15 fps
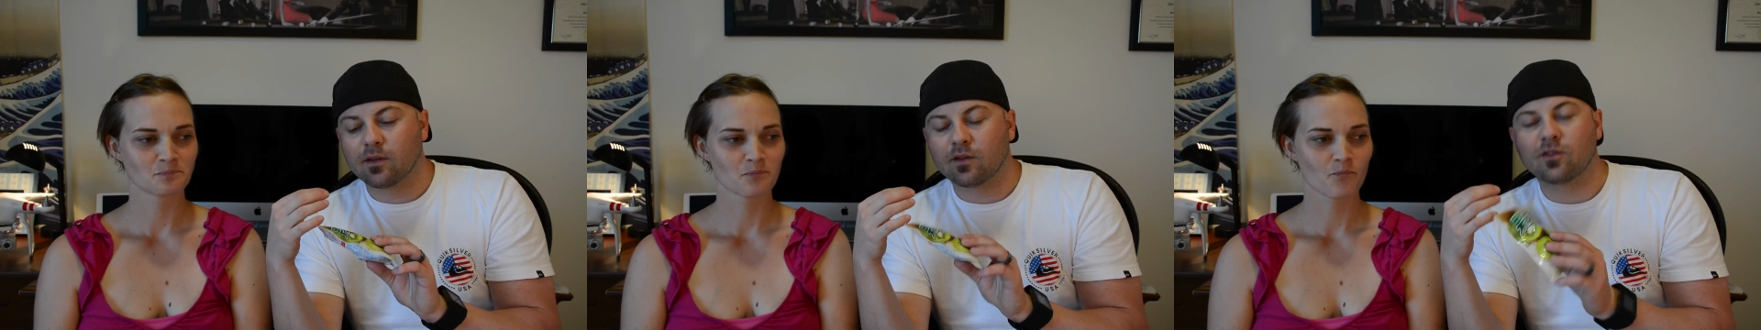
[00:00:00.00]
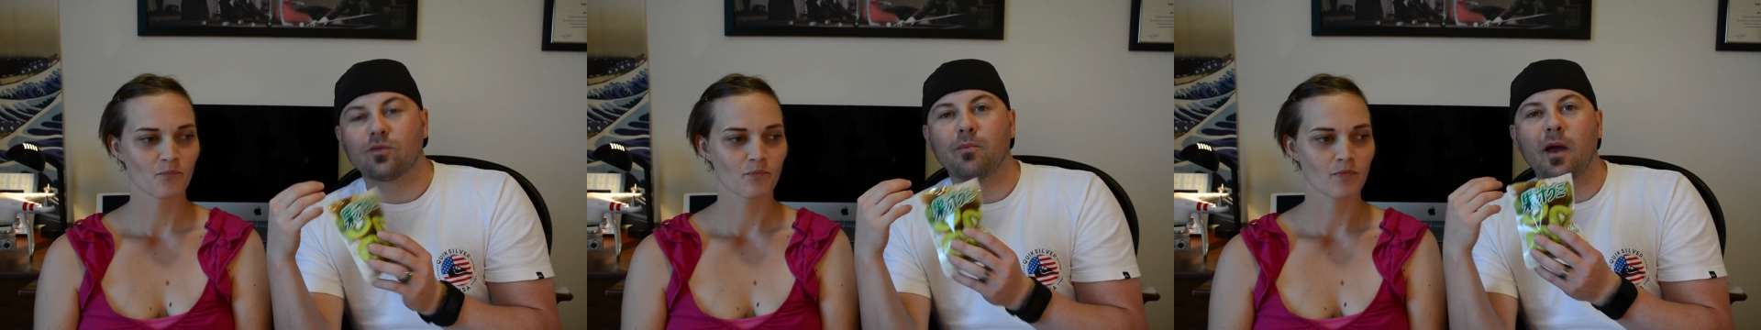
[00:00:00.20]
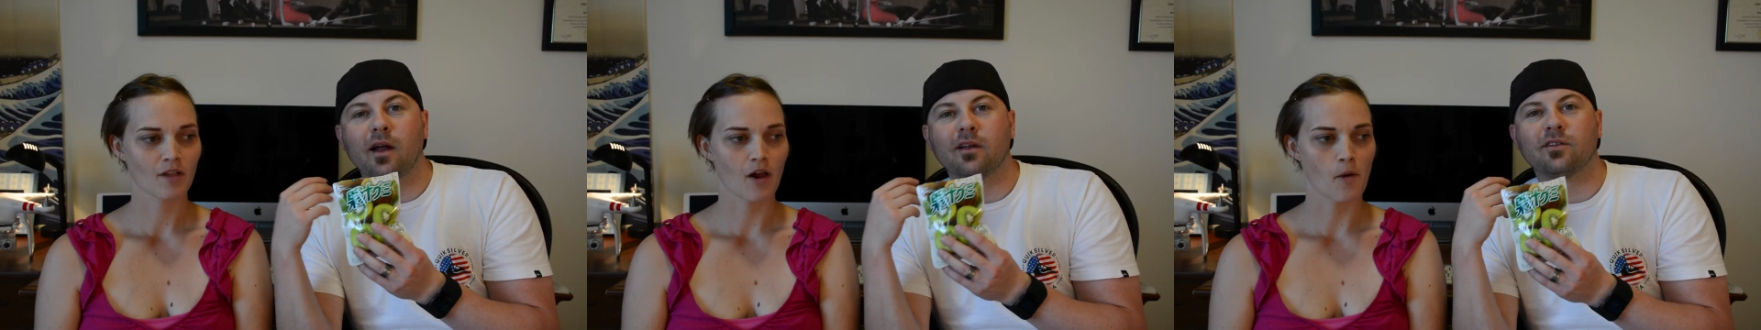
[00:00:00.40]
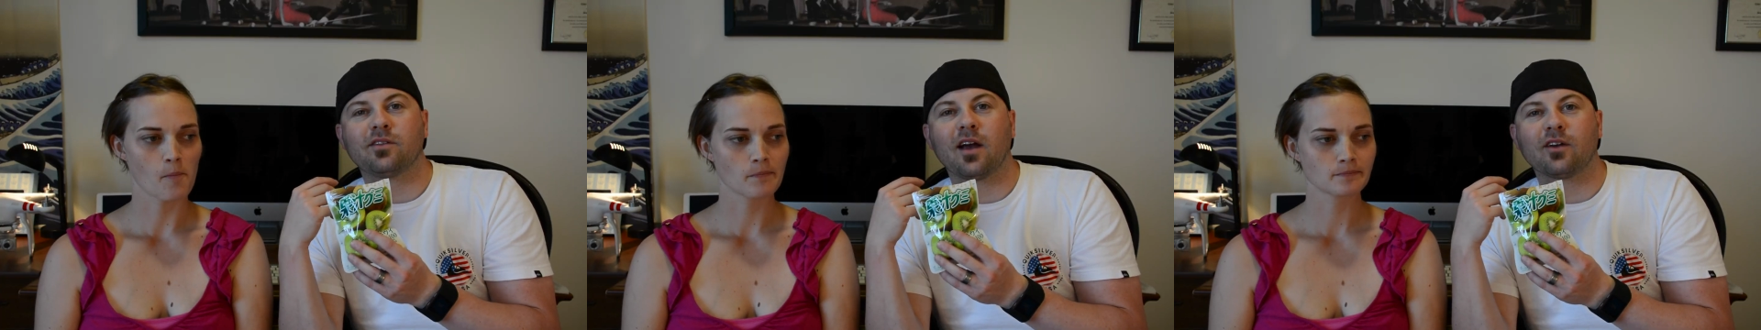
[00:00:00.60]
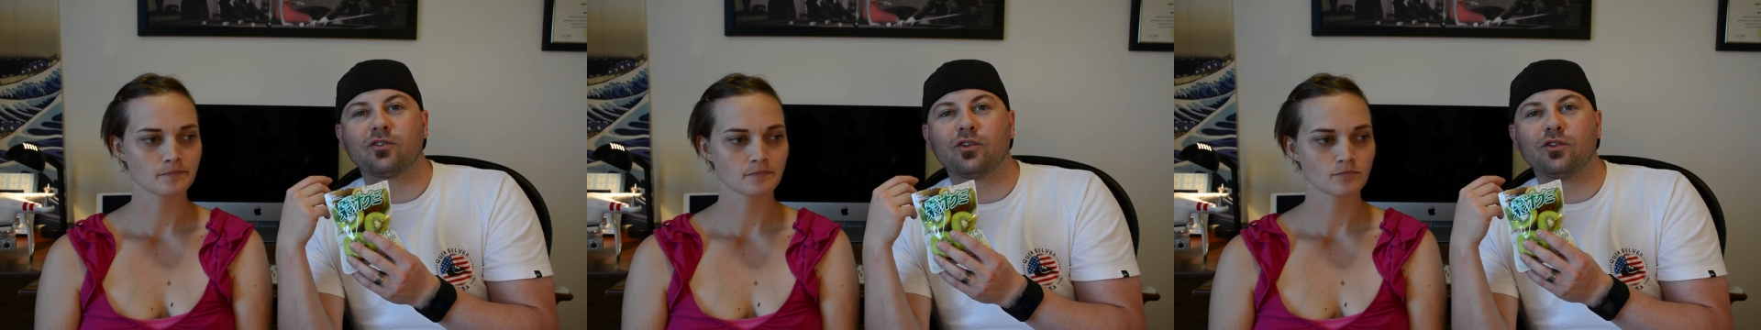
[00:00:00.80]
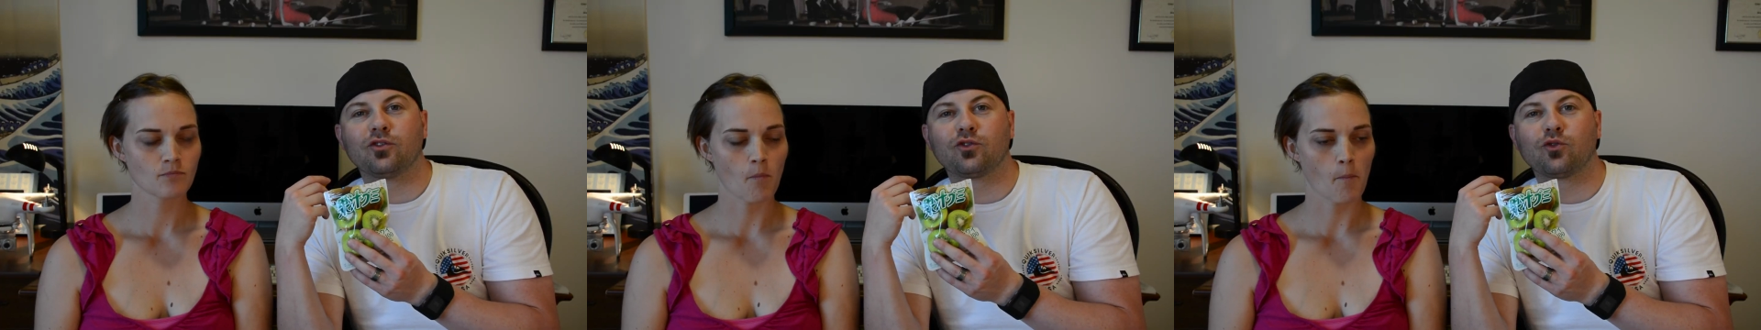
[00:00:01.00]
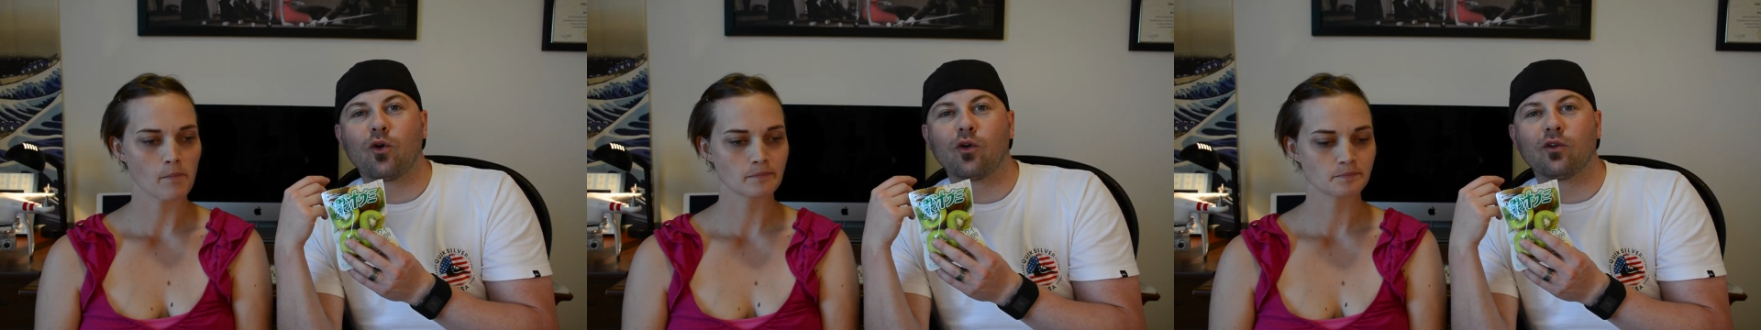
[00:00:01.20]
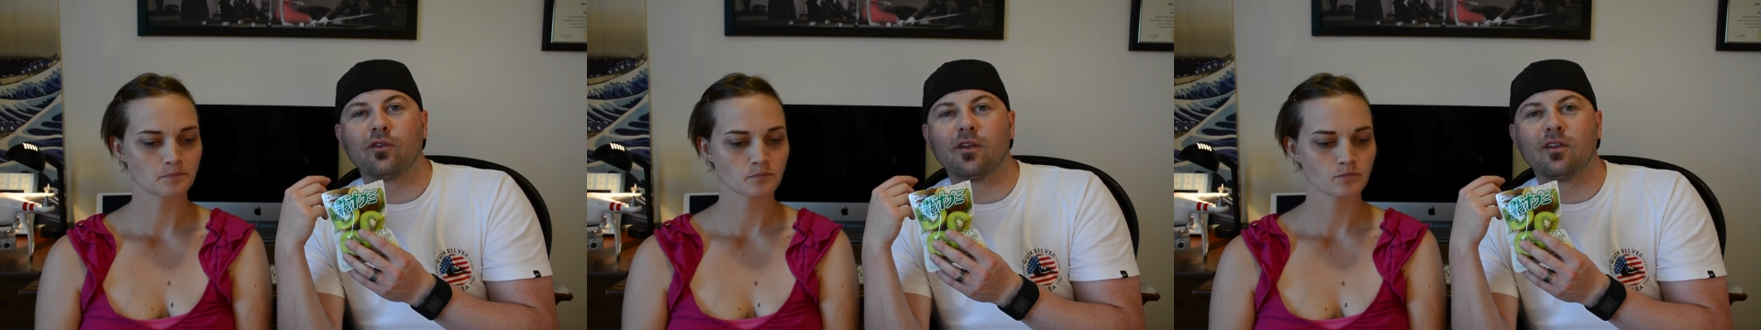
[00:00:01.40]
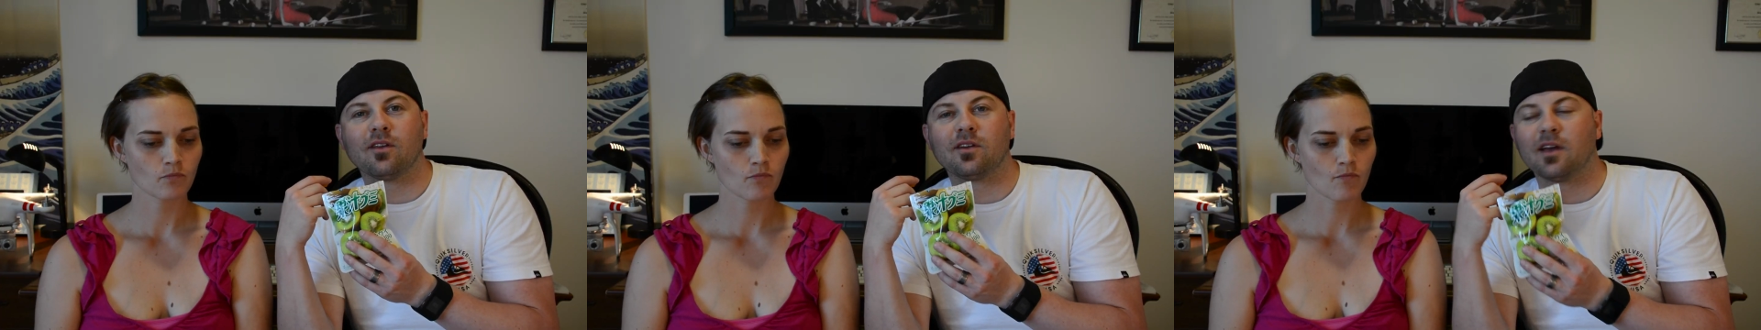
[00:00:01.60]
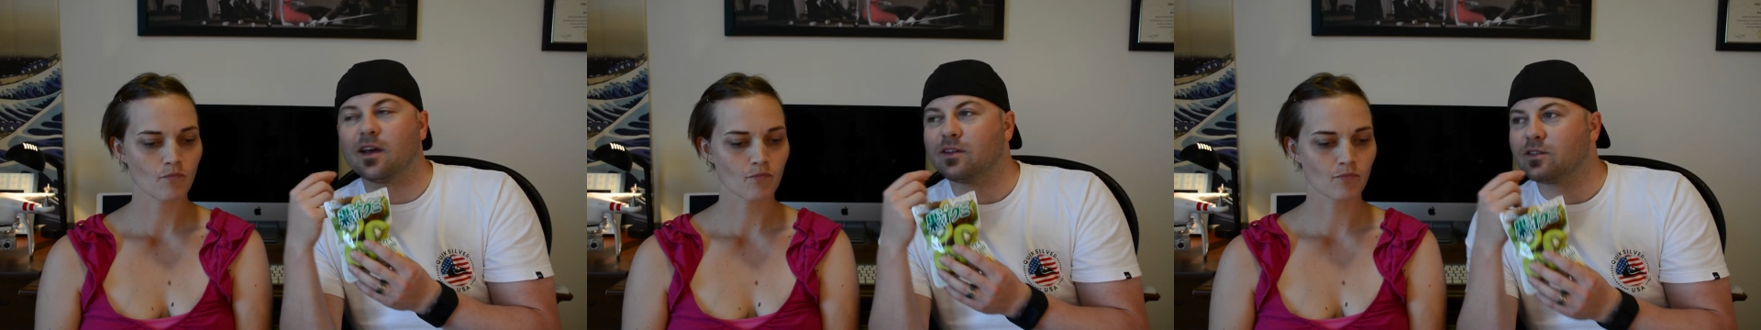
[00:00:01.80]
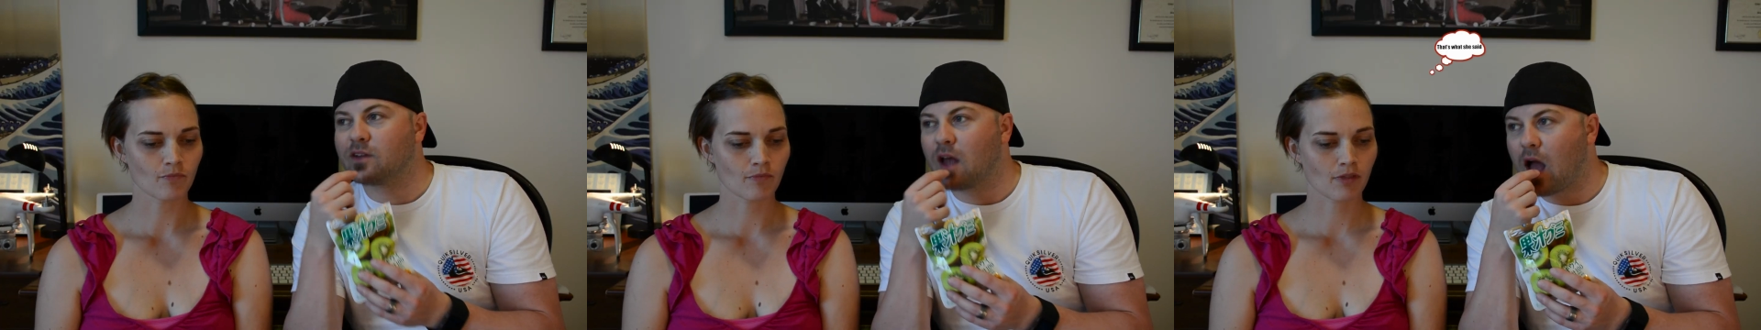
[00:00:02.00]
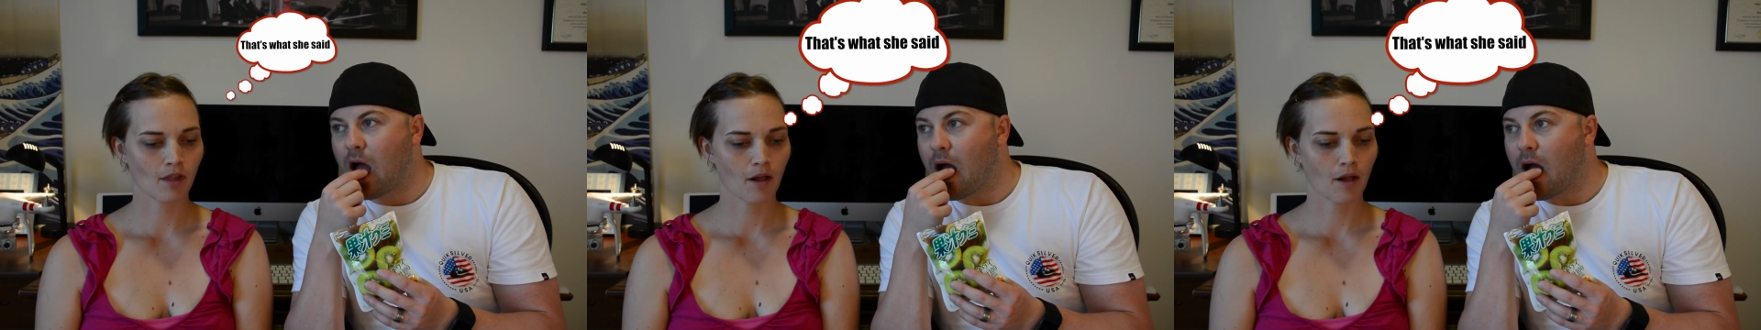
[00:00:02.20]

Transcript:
Speaker 1: the smell is actually stronger than the taste.